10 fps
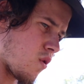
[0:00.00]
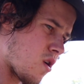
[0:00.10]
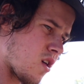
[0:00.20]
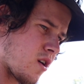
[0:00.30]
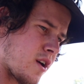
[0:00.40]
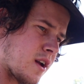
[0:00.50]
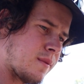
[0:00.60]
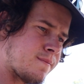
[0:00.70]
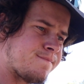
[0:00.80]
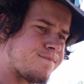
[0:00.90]
while, I
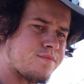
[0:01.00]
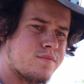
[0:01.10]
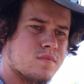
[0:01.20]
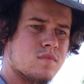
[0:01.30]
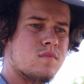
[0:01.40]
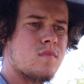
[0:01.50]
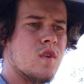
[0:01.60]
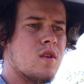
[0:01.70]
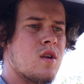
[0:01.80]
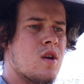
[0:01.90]
reckon.
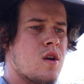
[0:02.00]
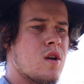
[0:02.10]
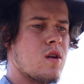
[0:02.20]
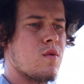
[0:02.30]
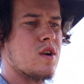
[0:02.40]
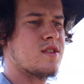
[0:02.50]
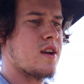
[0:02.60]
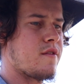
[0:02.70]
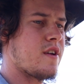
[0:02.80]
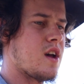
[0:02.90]
Once
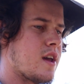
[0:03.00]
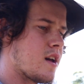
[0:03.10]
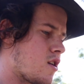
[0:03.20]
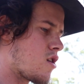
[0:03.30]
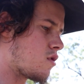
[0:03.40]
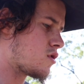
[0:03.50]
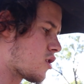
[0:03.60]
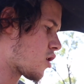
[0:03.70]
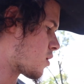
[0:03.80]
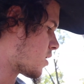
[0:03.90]
they fairly get going, I'll
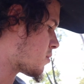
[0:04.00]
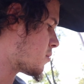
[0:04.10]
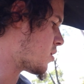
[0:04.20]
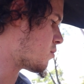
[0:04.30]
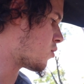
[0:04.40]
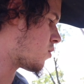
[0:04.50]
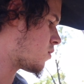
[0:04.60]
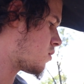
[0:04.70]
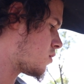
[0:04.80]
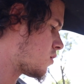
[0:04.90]
stoke them up a bit more.
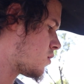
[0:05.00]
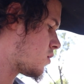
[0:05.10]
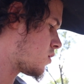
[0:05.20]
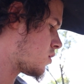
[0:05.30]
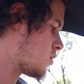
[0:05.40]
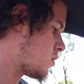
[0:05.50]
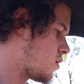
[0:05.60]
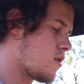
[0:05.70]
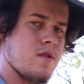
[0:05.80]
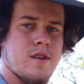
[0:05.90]

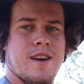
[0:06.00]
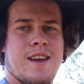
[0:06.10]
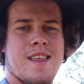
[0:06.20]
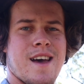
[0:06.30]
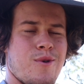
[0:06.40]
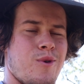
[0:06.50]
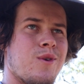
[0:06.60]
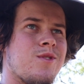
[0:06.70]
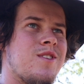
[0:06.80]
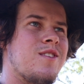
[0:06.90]
I can hear that
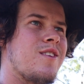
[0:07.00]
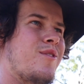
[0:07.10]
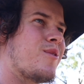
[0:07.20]
oil sizzling